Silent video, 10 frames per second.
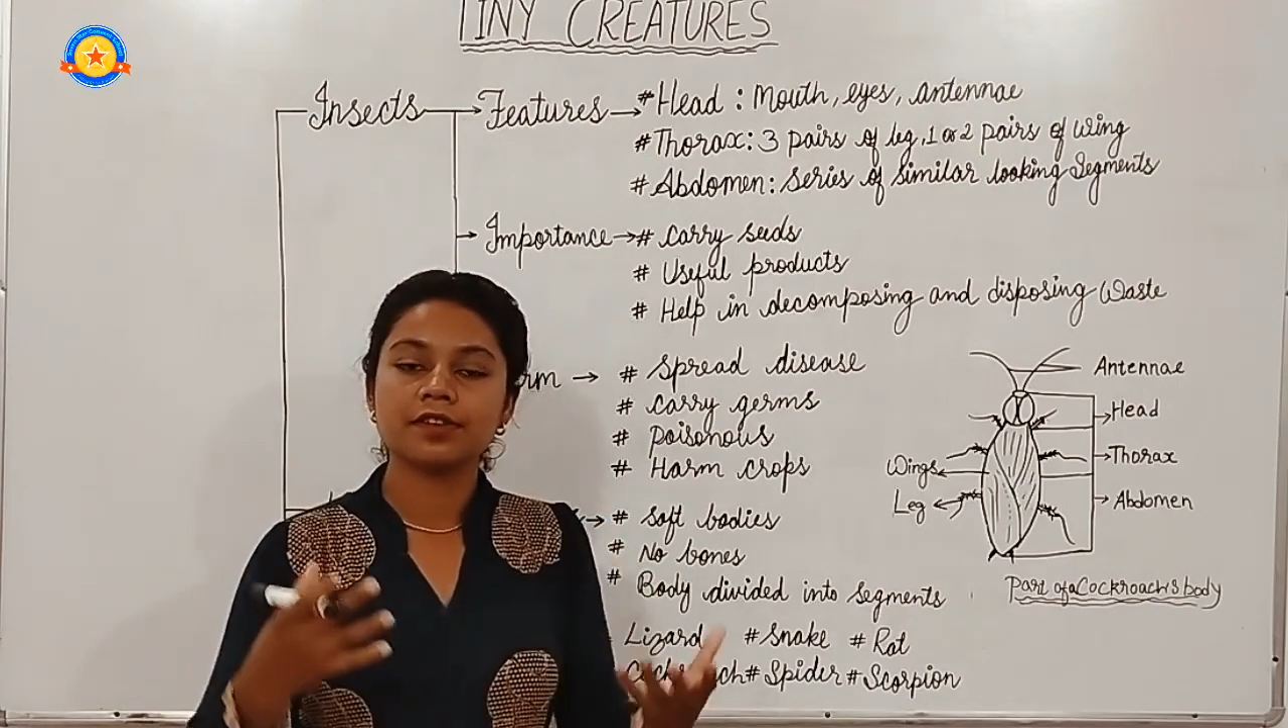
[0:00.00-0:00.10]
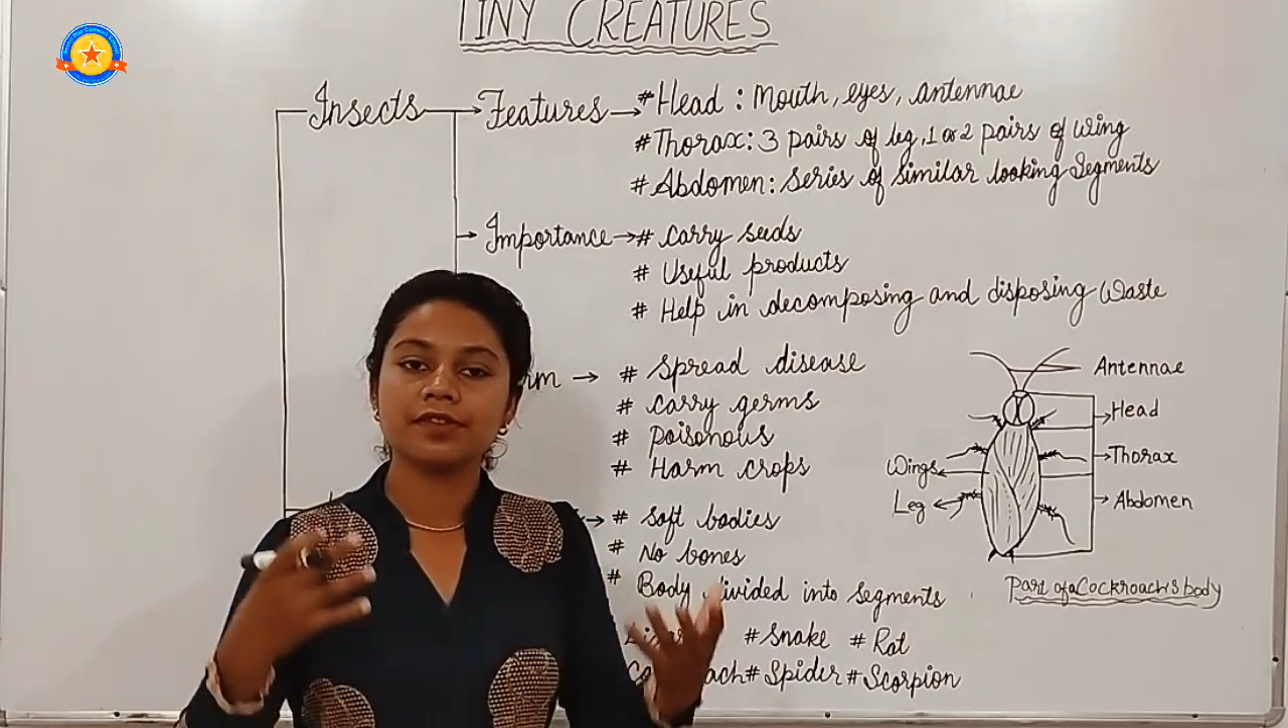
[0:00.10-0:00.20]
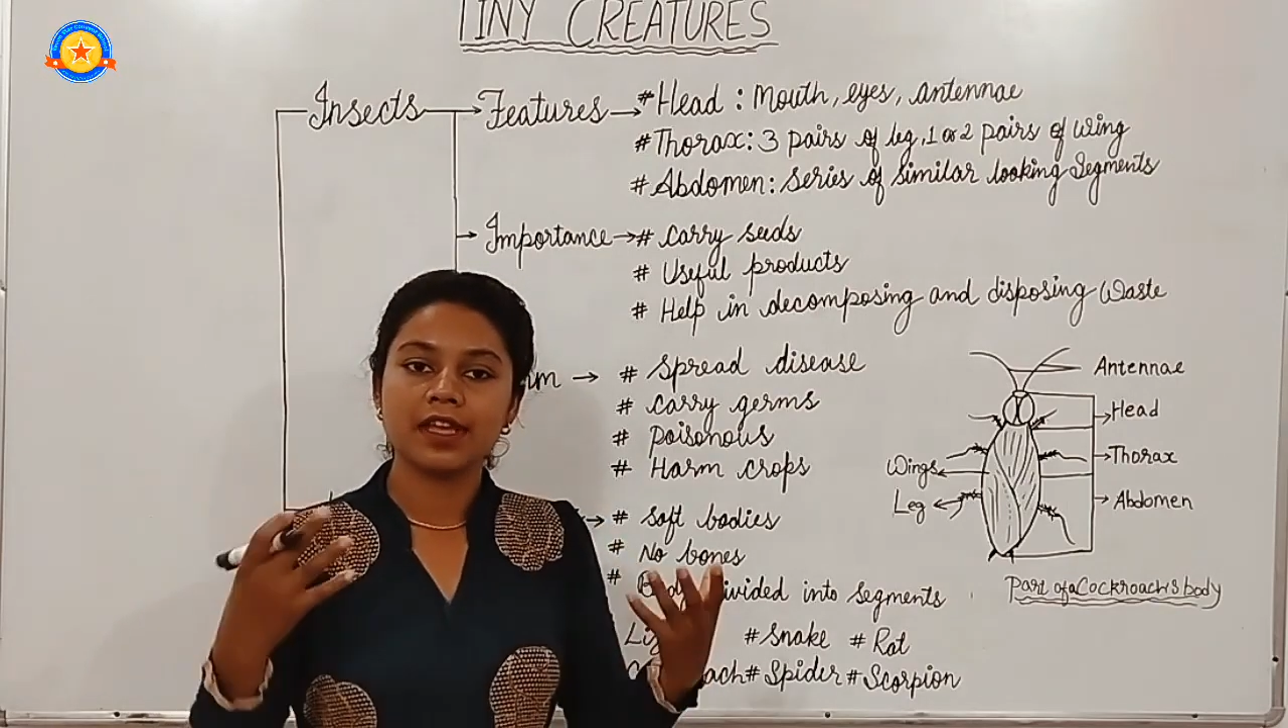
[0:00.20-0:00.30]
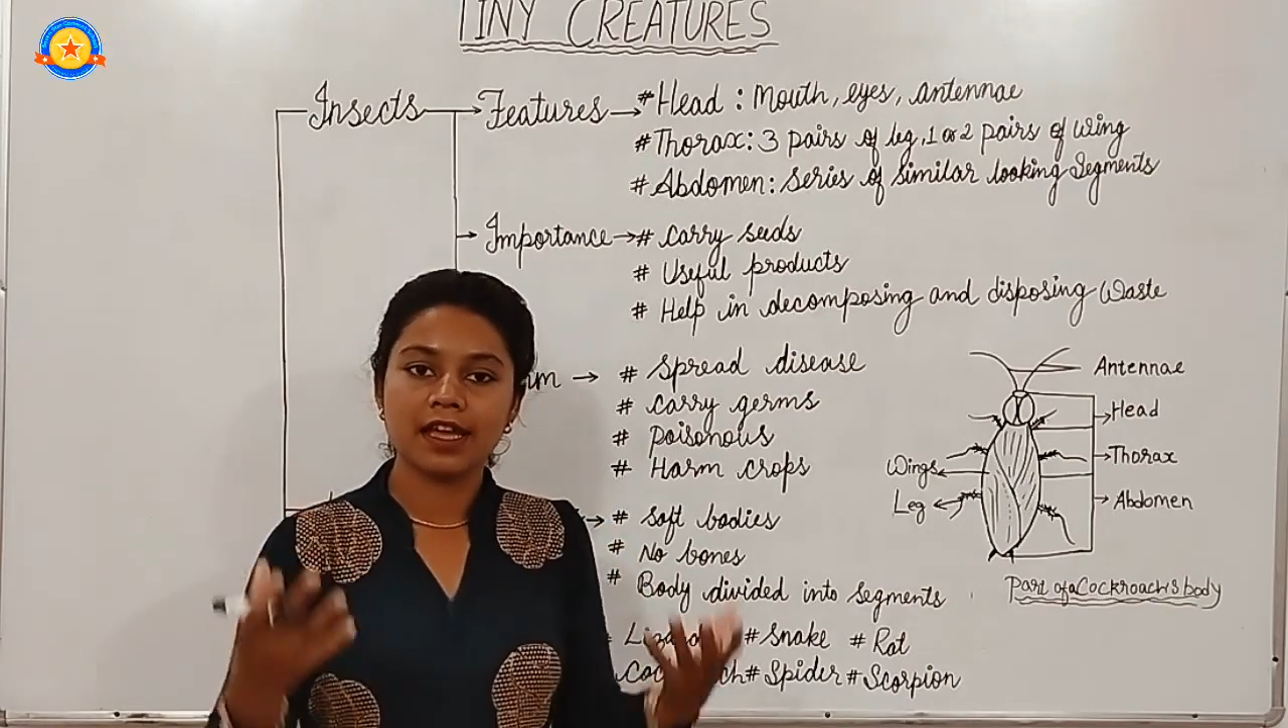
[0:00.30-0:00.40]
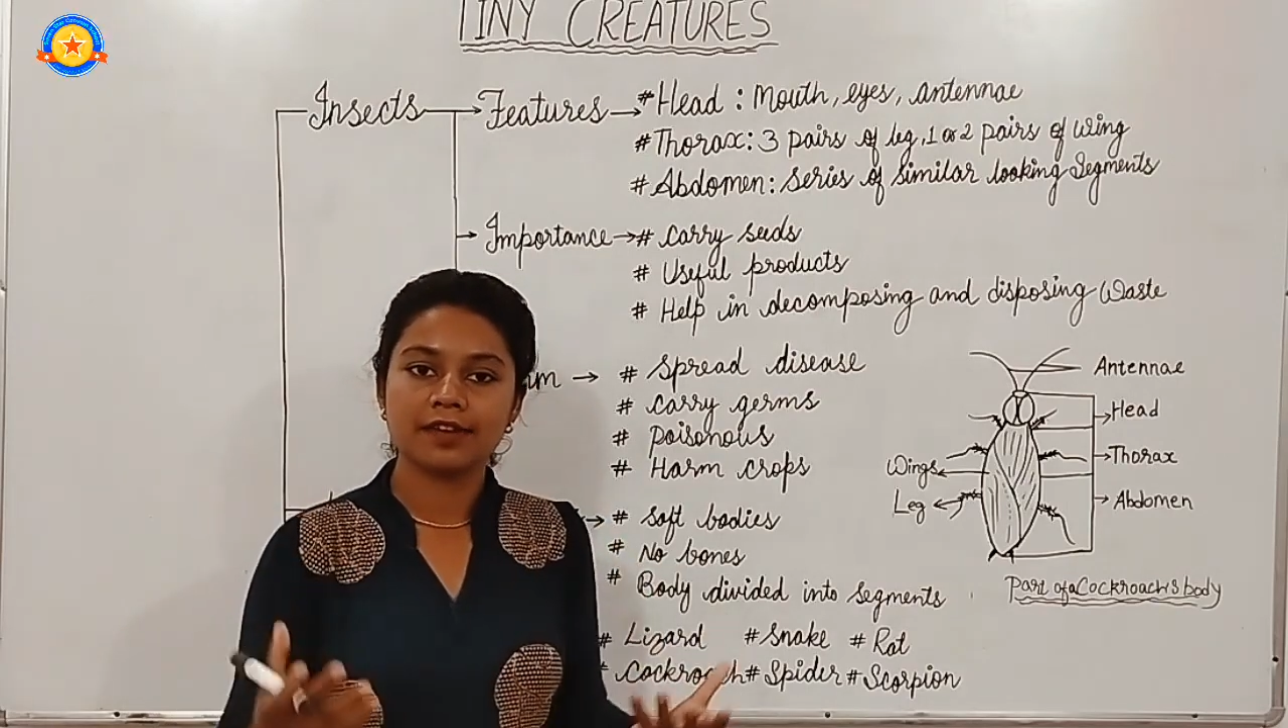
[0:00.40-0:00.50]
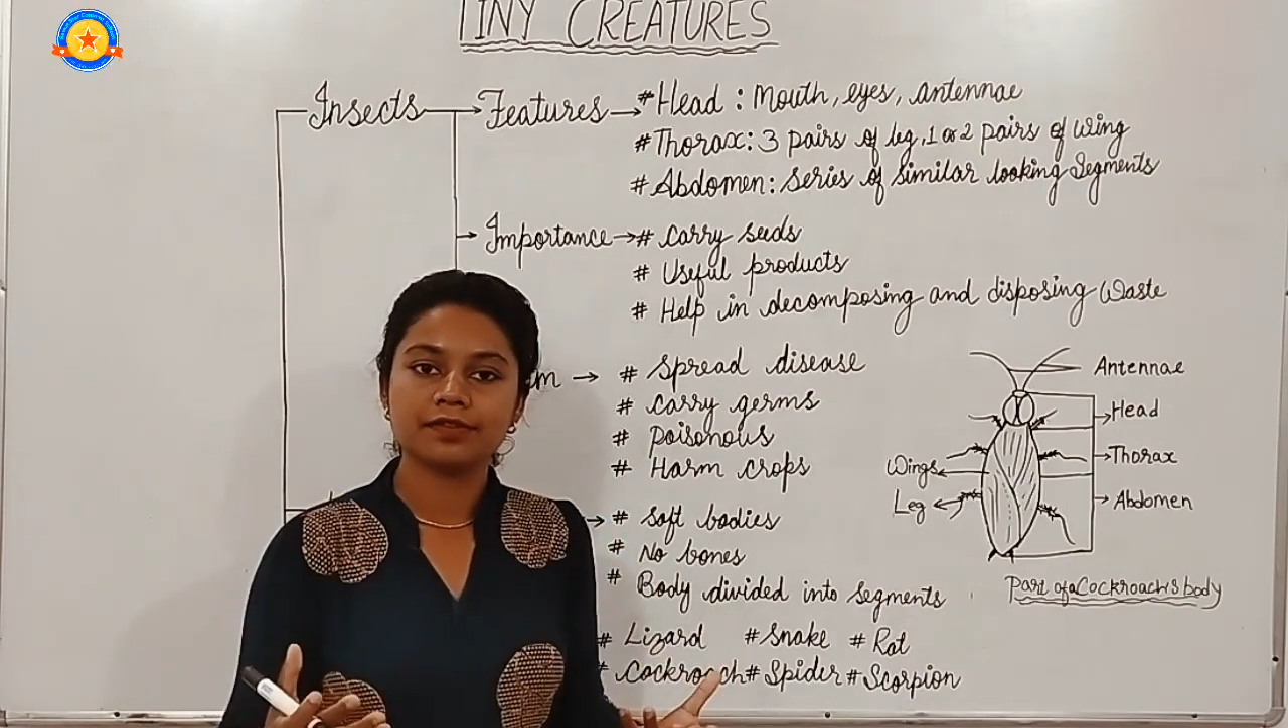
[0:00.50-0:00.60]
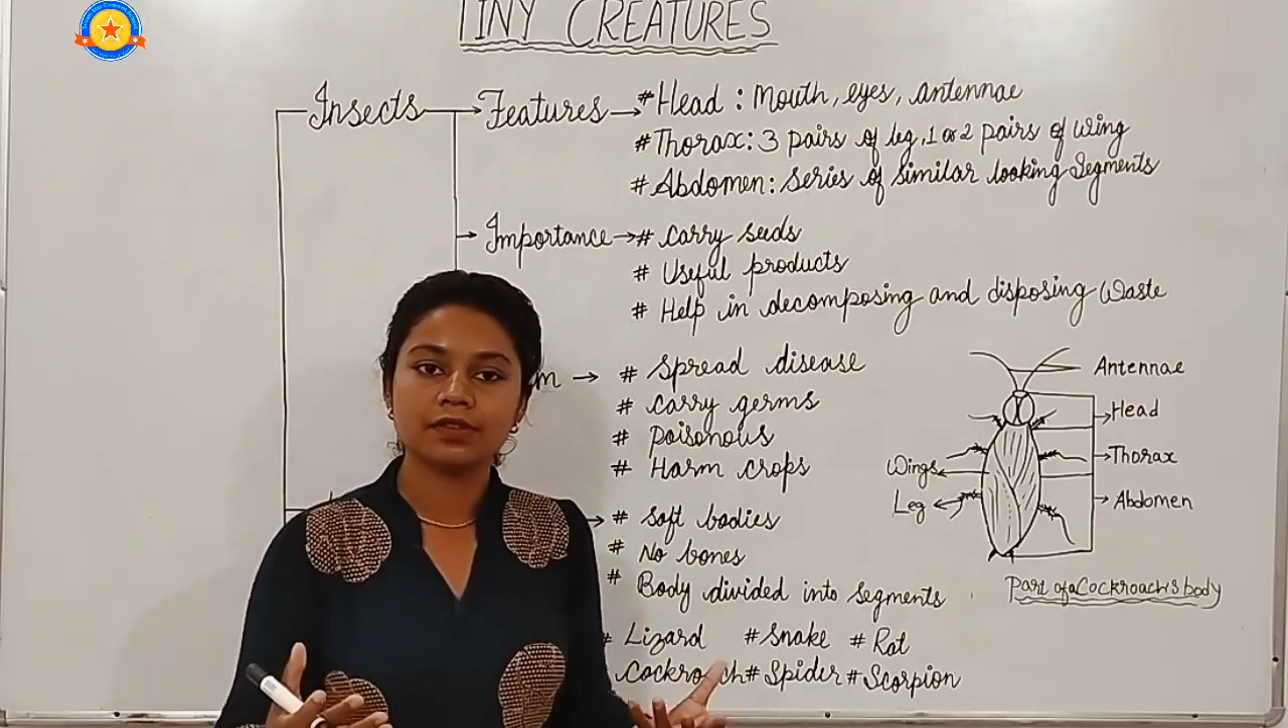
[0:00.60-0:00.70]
we have